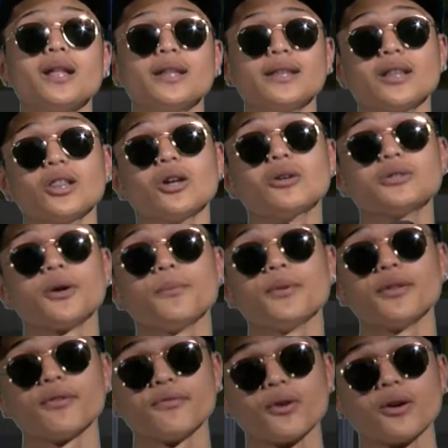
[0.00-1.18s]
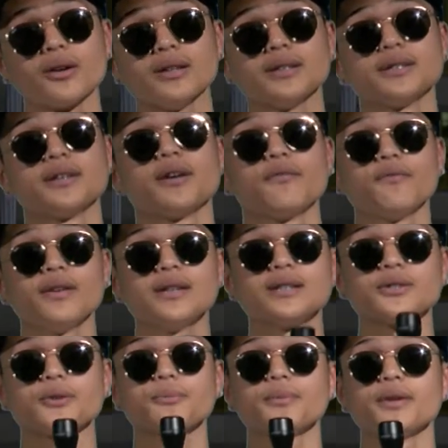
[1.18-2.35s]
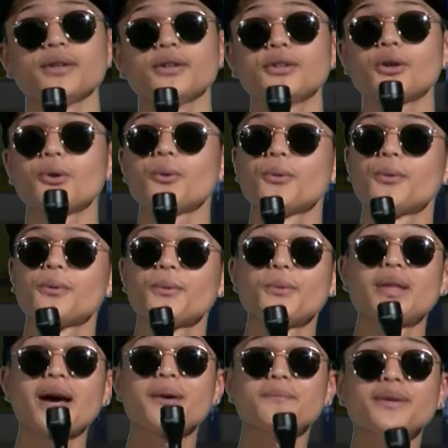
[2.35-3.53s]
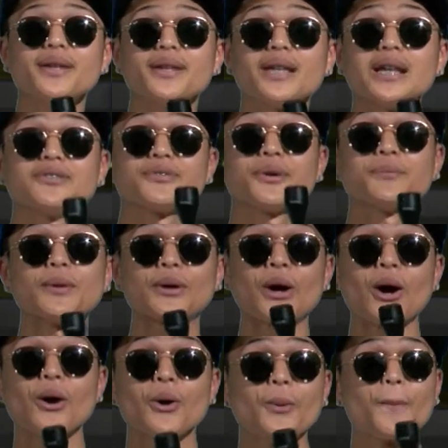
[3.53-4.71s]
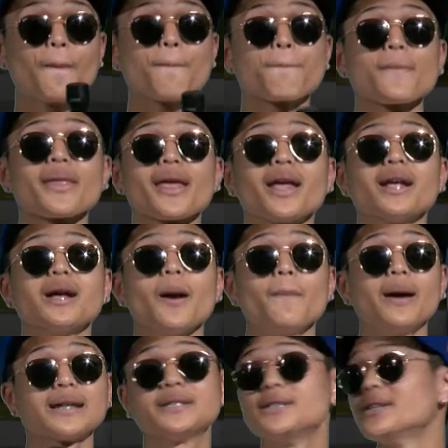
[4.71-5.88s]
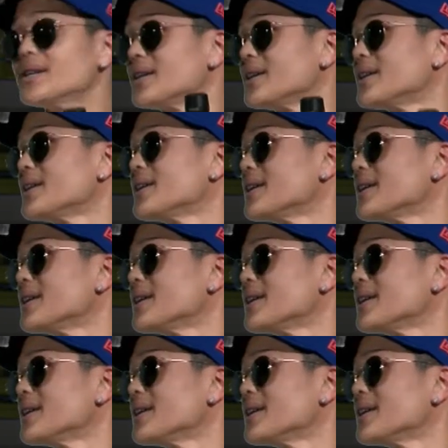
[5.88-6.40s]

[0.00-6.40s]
then the low's gonna be in the 40s. 50s gonna be, you know, that mean it's gonna be cold. Back to y'all.